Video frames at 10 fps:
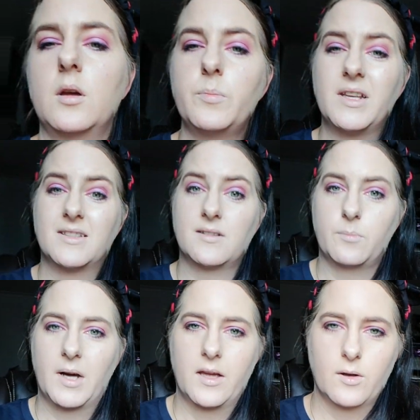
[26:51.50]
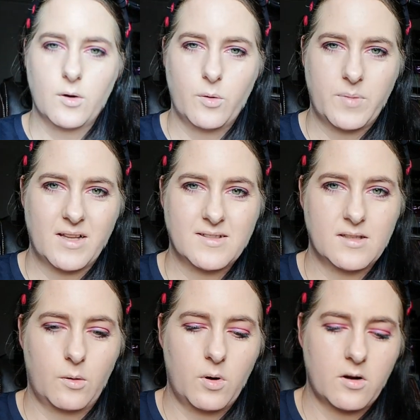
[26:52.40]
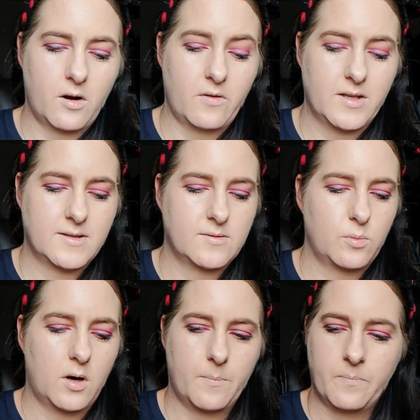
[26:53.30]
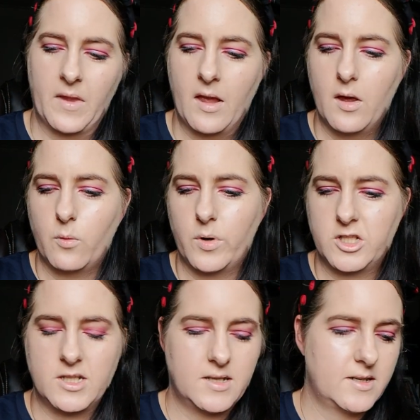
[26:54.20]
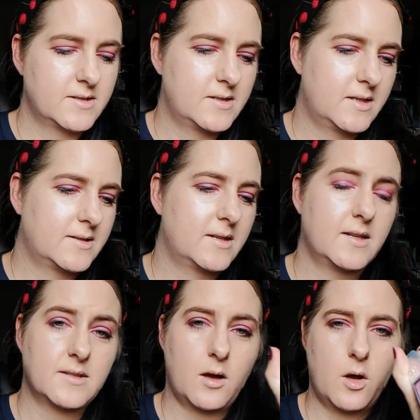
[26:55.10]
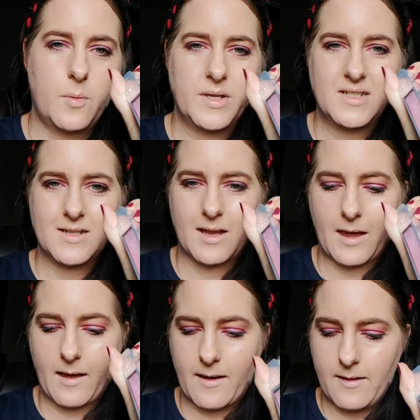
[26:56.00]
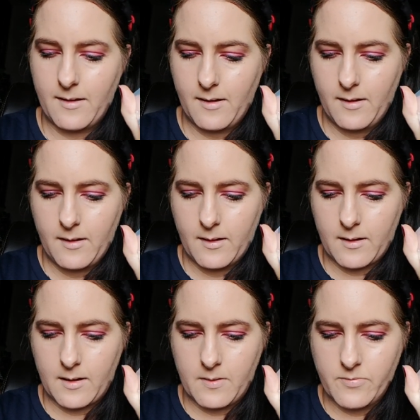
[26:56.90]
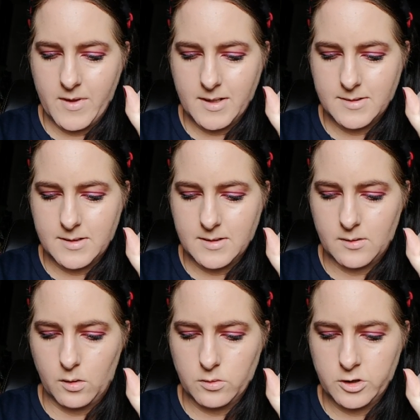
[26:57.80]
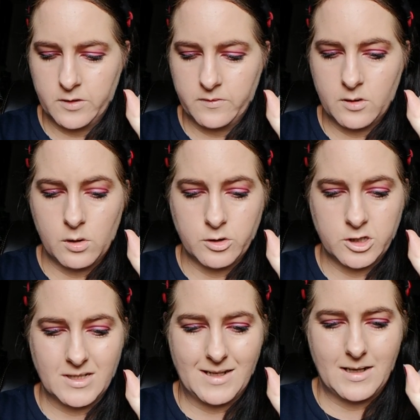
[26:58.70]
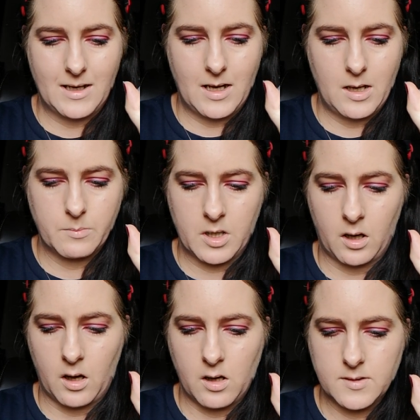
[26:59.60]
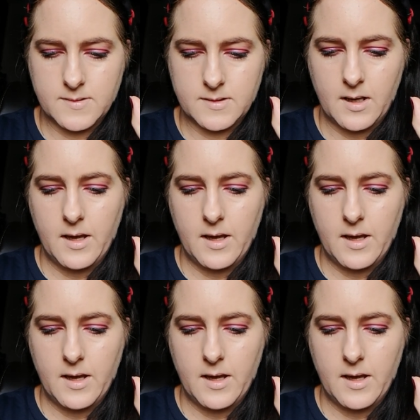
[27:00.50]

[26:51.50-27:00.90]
bits of makeup, so I got this one, which is, this is Urban Decay, and this is Ultra Cushion Lip Gloss,